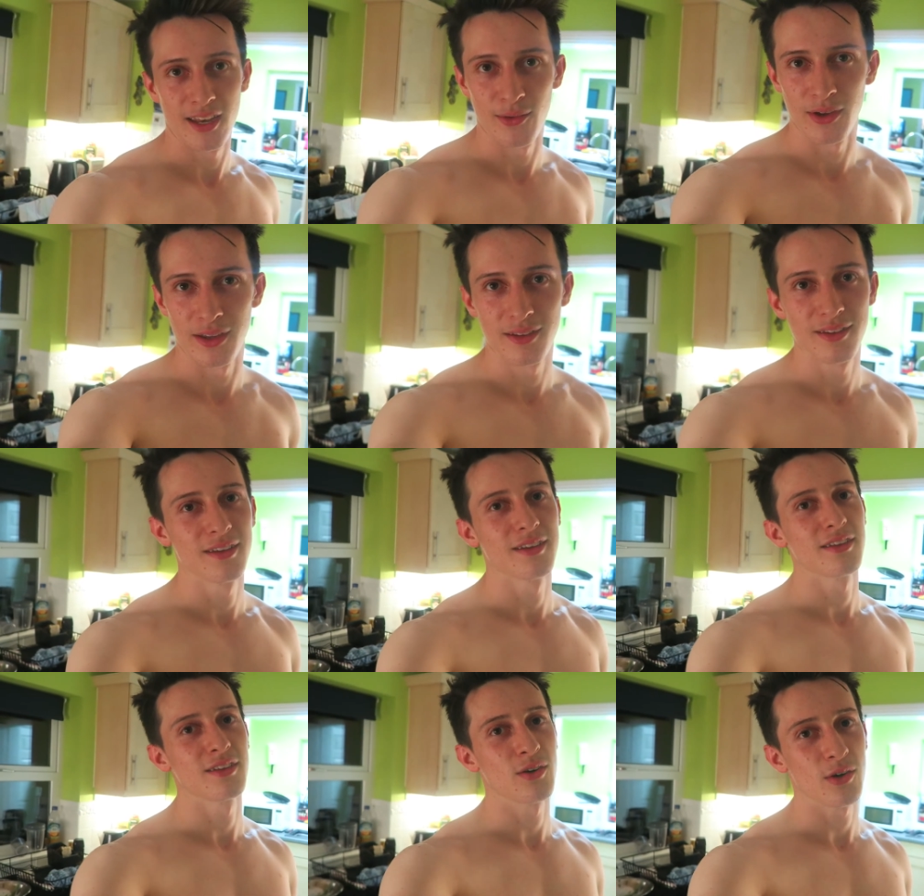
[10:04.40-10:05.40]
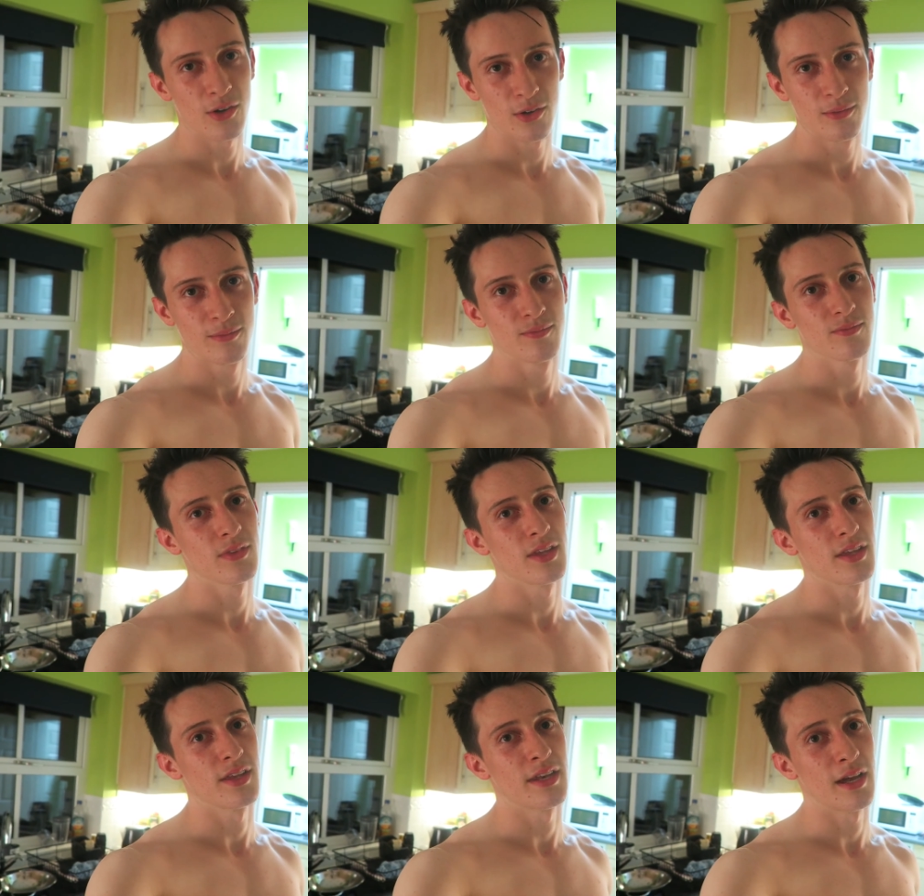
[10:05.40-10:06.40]
anyway got home
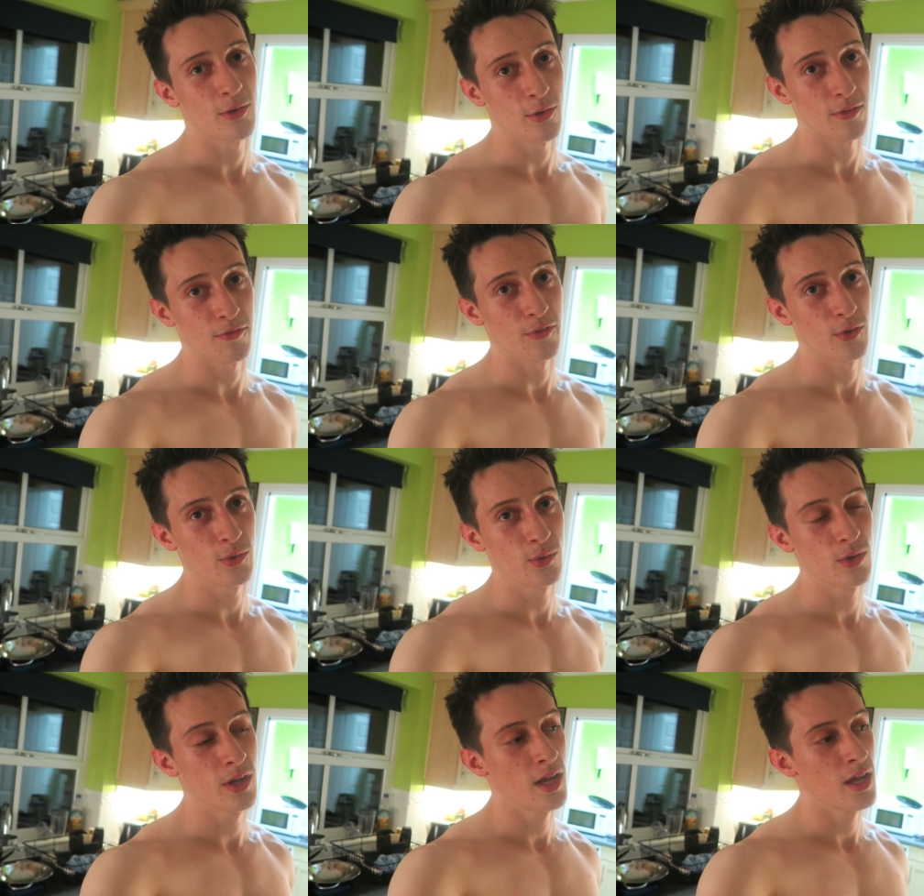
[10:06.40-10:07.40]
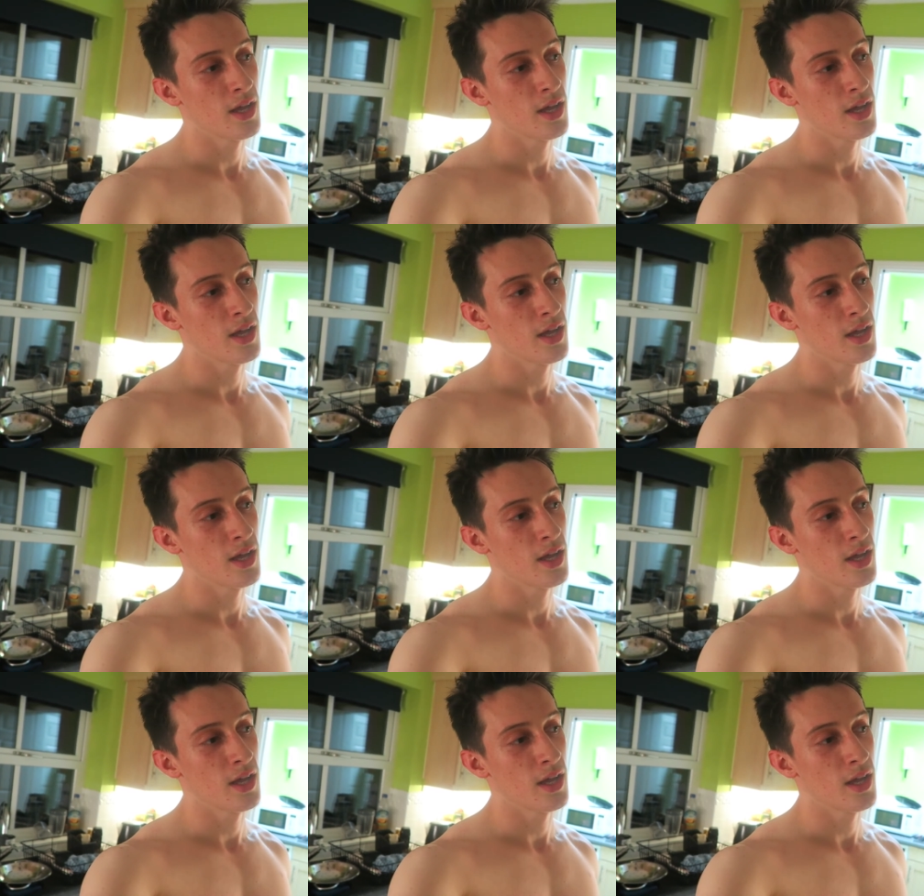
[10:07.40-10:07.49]
now cooking food